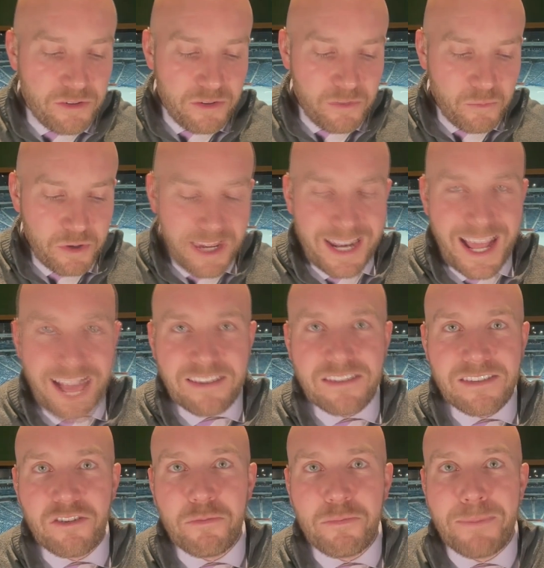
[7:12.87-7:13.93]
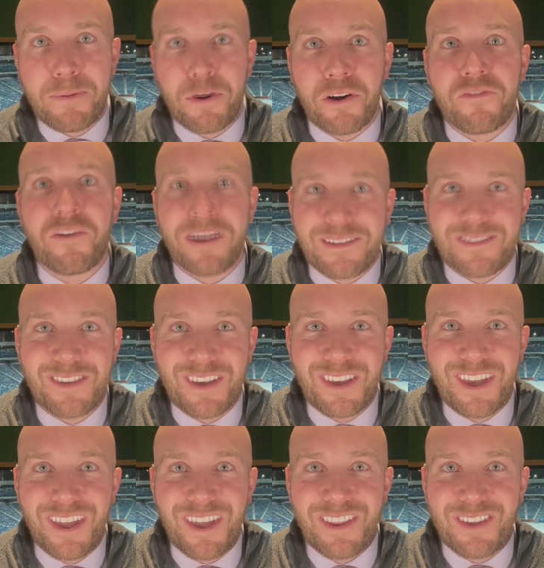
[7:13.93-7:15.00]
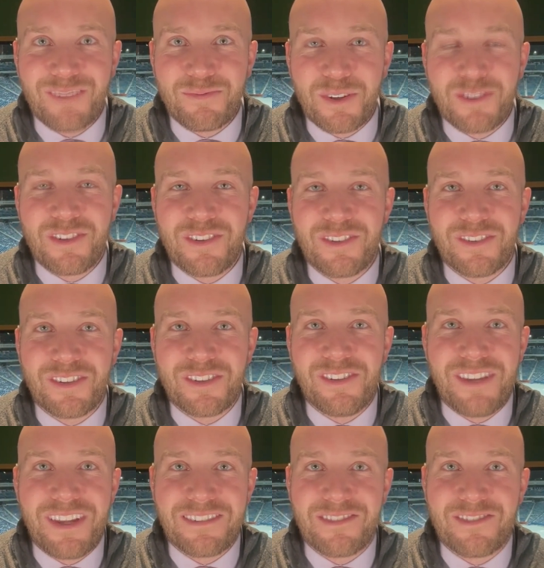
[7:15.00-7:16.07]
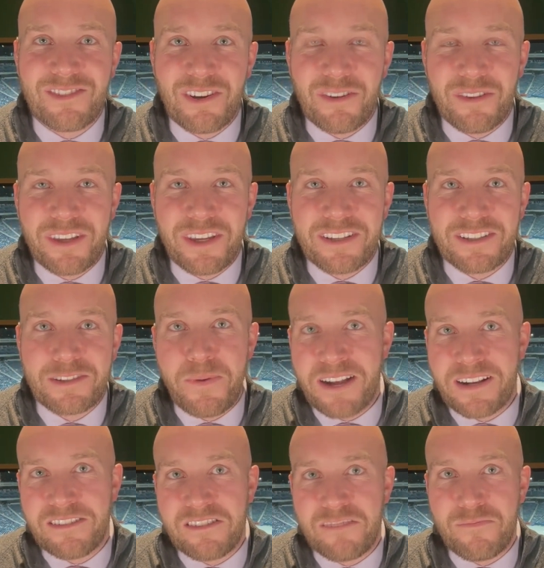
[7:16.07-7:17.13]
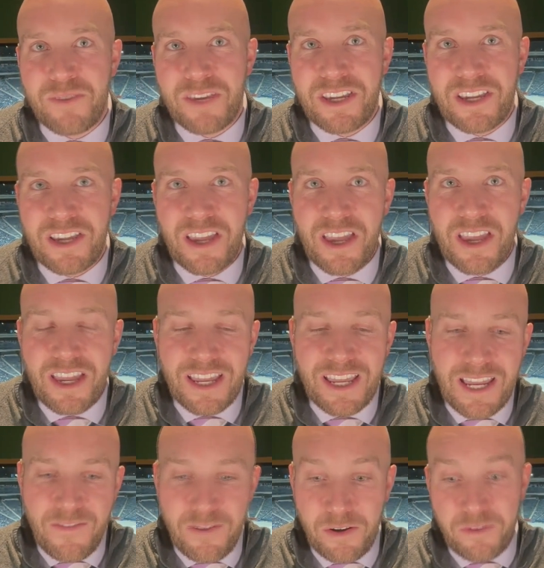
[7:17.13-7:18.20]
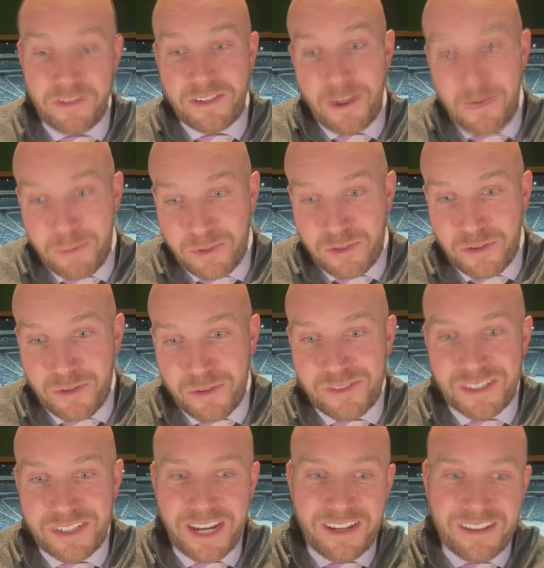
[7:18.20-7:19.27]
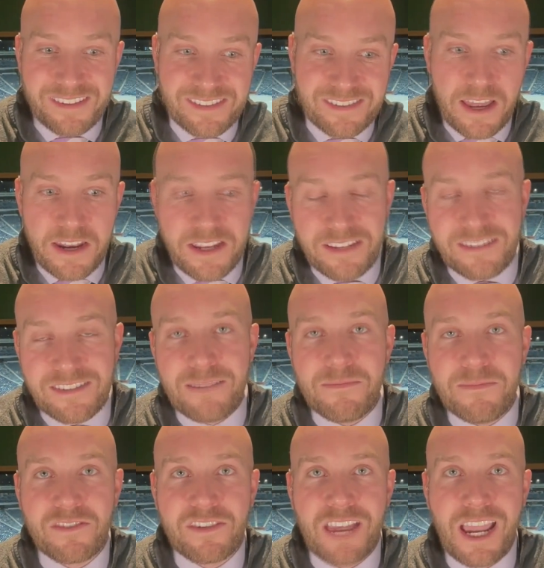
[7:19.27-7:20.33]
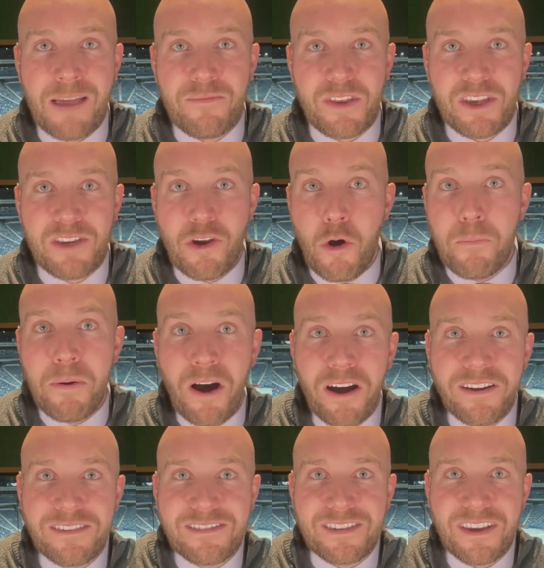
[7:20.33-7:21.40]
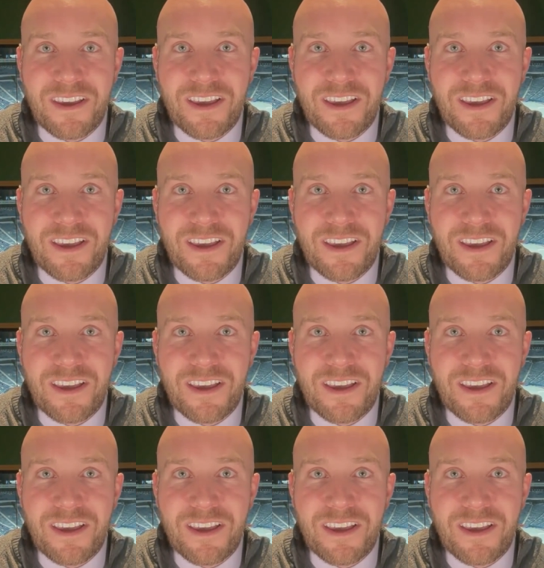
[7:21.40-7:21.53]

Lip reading: we're not asking them to be perfect. This wasn't necessarily expected to be, even though the temperatures and kind of the settings seem the same. The no-punt,